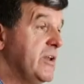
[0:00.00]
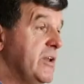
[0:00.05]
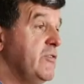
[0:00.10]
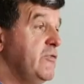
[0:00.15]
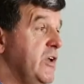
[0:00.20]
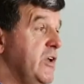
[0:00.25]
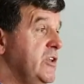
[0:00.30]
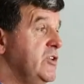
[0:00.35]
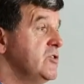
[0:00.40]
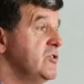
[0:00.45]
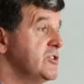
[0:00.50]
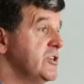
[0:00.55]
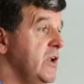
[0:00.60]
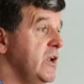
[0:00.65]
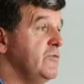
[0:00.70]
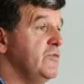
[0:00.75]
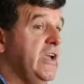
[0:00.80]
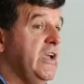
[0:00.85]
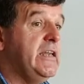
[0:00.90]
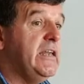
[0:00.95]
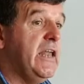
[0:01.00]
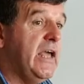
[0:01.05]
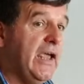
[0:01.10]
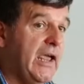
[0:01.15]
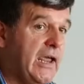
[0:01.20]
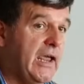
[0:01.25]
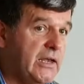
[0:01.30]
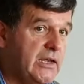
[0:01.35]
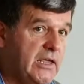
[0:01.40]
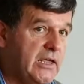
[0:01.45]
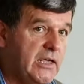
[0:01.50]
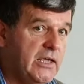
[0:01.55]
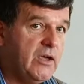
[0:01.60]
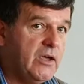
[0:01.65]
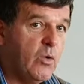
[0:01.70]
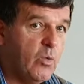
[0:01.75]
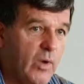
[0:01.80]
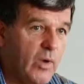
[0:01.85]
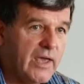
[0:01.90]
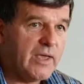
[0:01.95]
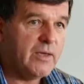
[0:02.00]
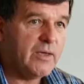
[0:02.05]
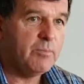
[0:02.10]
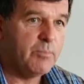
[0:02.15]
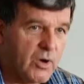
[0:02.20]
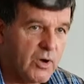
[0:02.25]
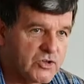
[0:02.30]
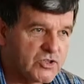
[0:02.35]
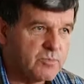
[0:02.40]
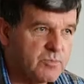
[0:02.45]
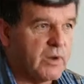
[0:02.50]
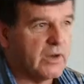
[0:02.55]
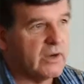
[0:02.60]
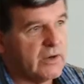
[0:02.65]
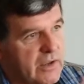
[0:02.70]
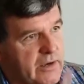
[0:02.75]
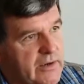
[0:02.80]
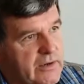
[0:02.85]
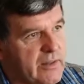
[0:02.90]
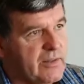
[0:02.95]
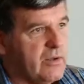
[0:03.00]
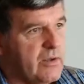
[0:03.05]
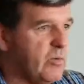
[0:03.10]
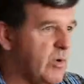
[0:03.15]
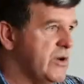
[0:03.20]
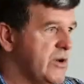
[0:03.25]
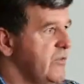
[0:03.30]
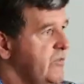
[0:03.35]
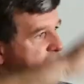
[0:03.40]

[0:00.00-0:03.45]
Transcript: defend yourself in any way possible. Another one of